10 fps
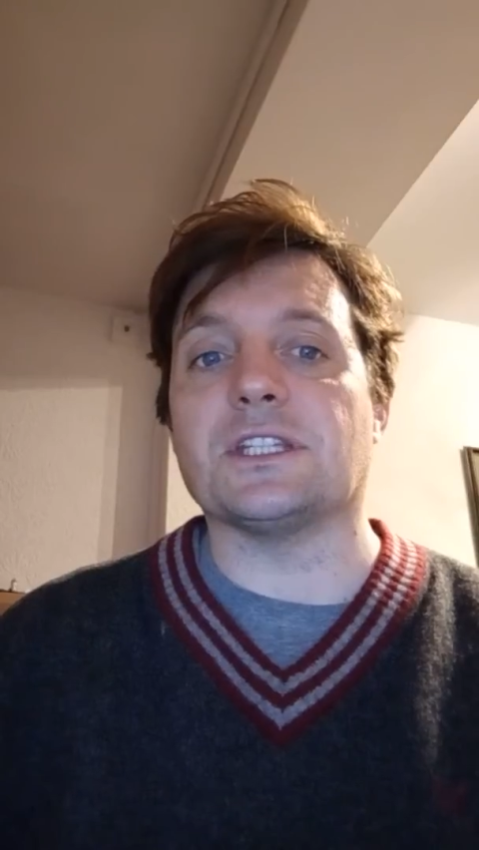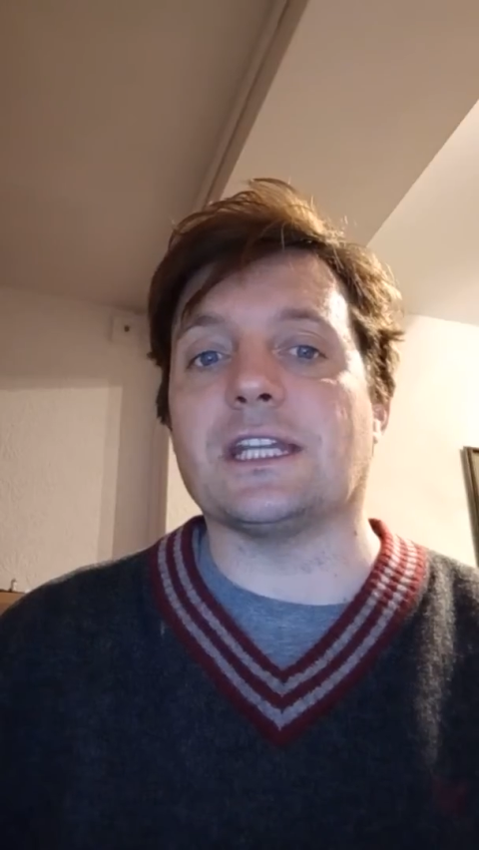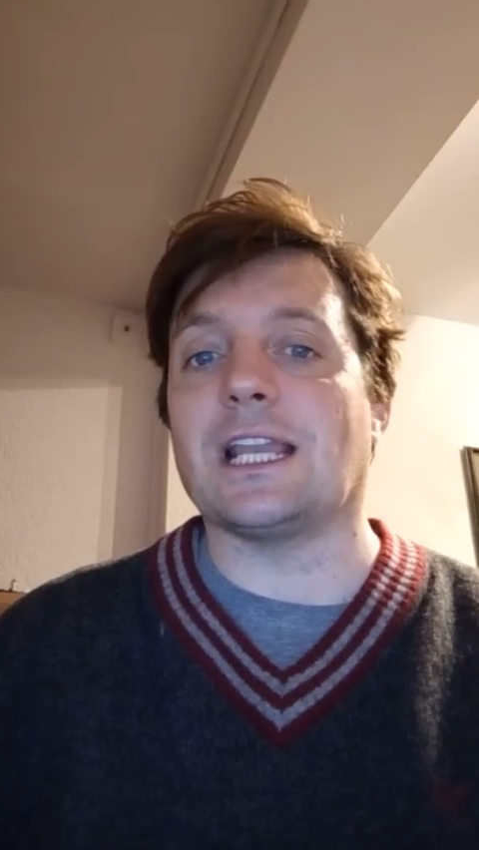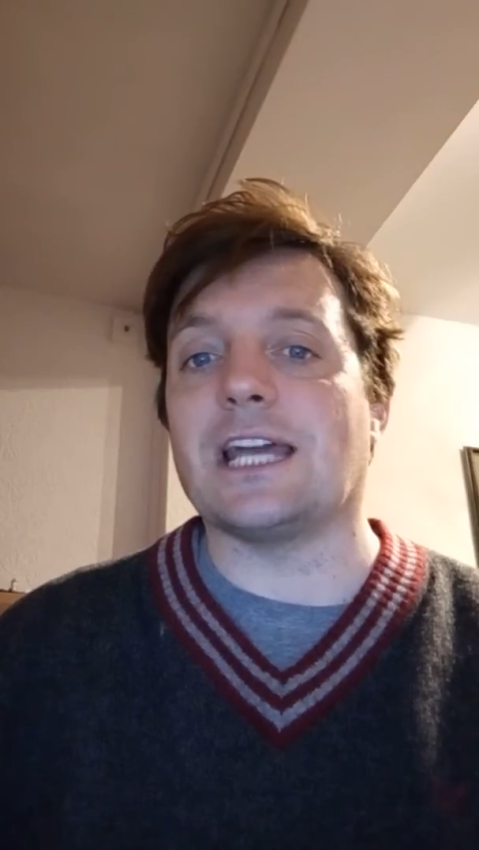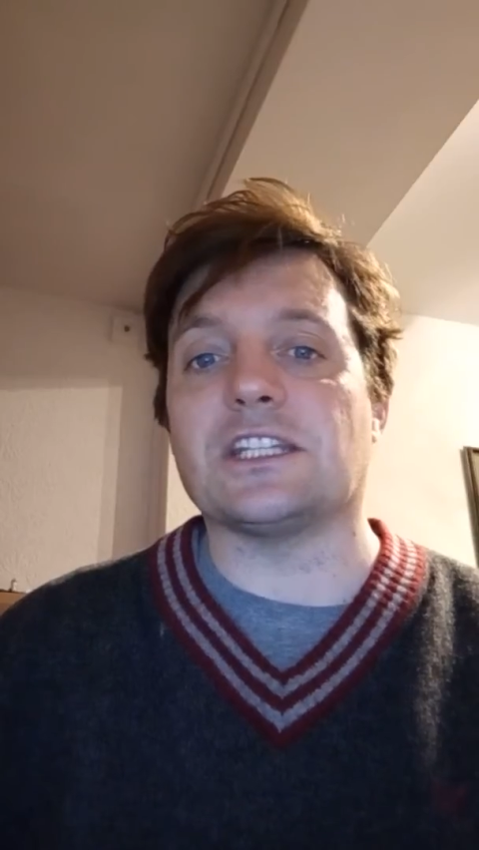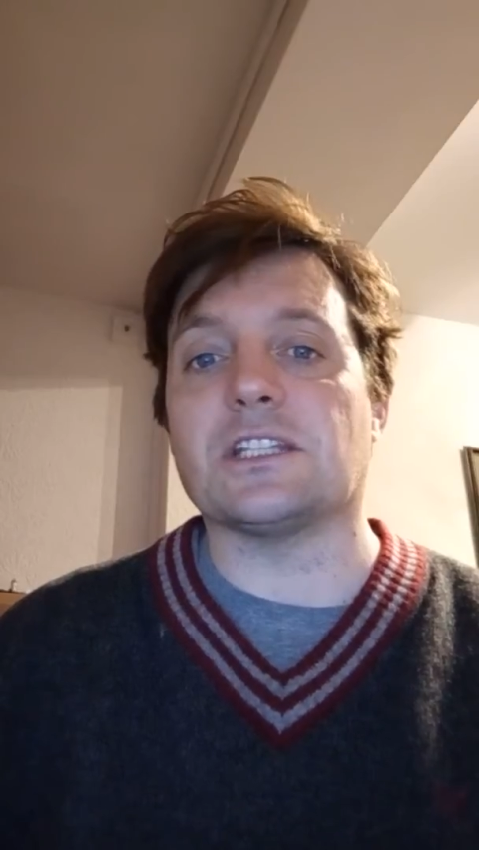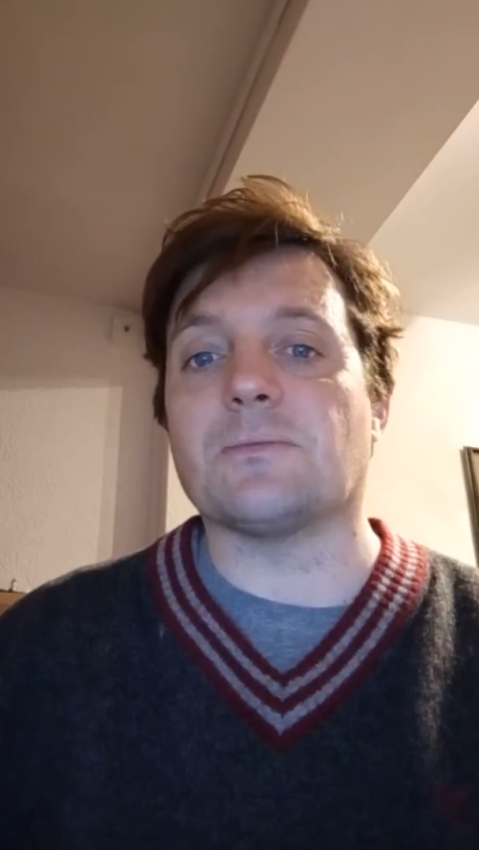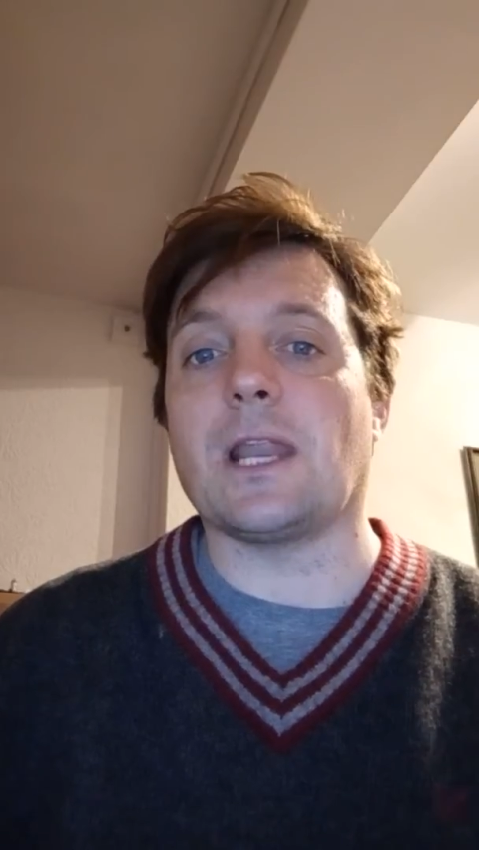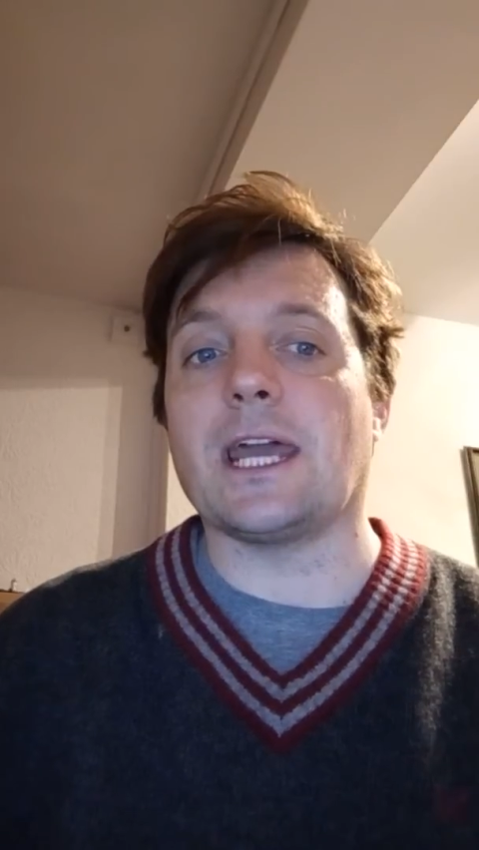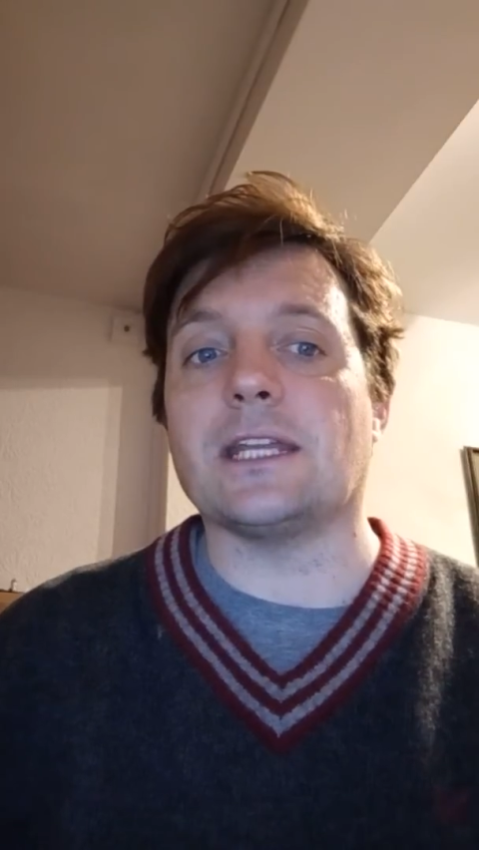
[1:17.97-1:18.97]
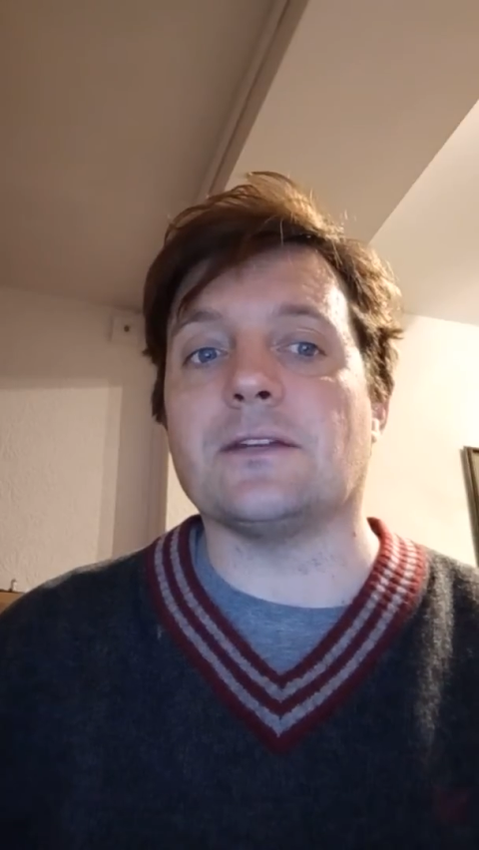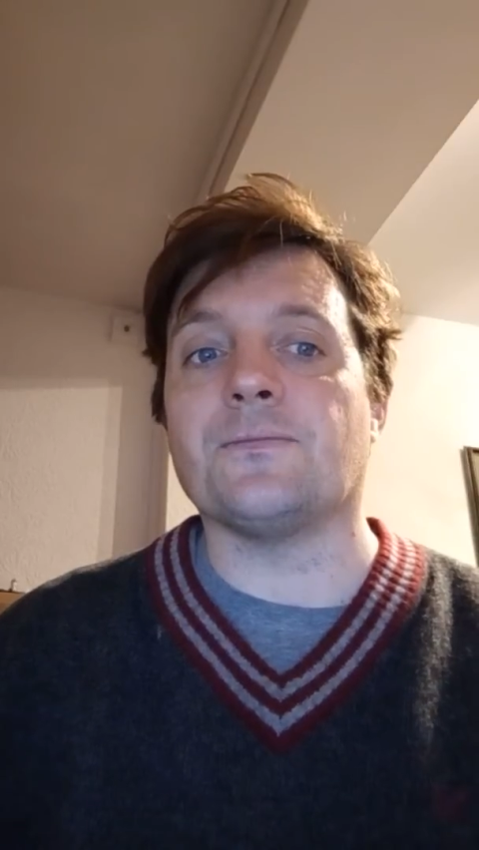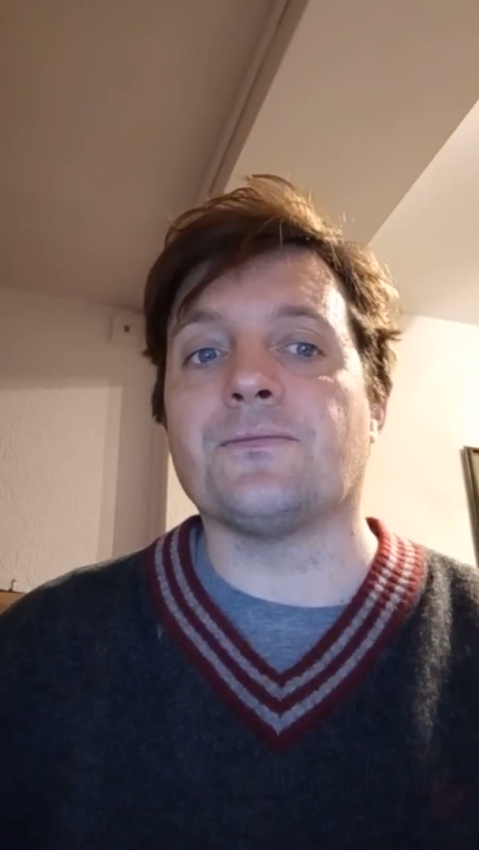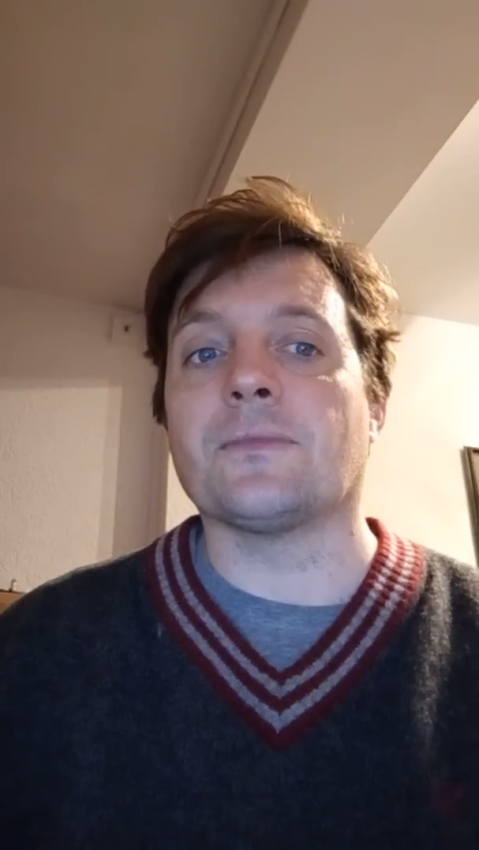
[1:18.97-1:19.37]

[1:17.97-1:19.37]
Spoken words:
in letters plain,